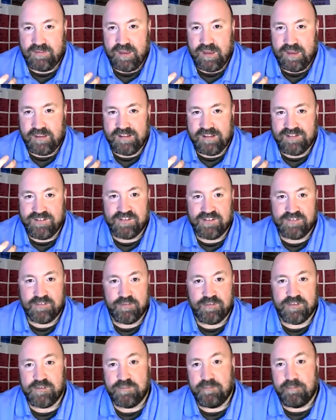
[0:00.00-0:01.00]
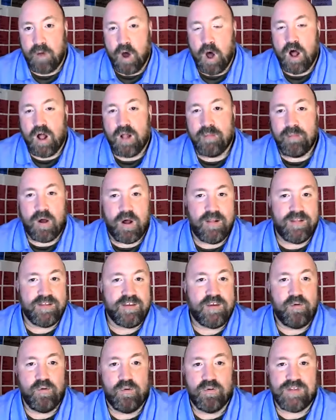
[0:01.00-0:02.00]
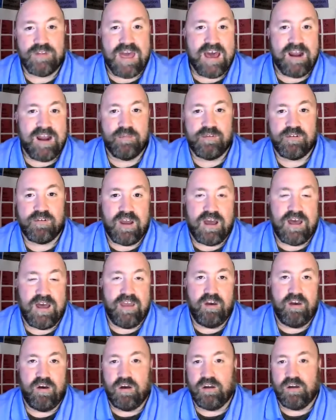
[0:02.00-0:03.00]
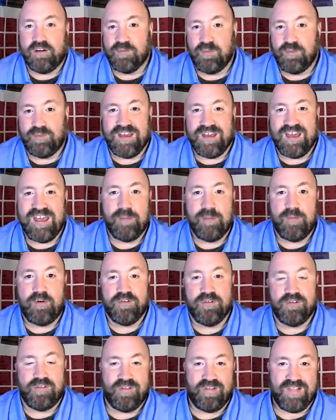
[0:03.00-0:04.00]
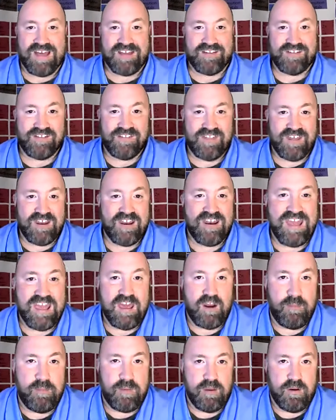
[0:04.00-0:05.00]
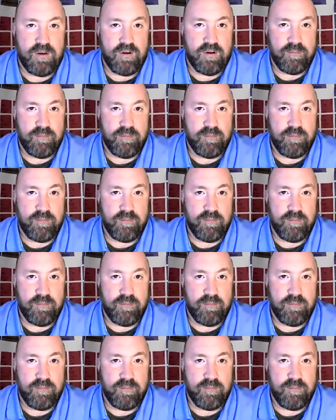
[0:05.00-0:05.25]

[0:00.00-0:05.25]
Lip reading: consist of small molecules, atoms, or ions with diameters less than a nanometer.